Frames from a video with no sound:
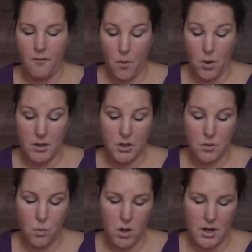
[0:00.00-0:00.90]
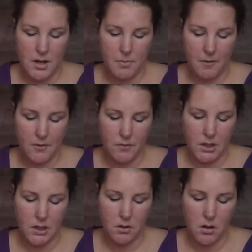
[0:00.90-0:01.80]
4 inches wide by
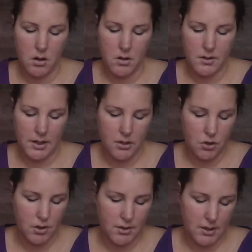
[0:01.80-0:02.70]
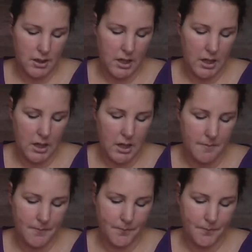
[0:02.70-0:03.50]
15 yards. It is just the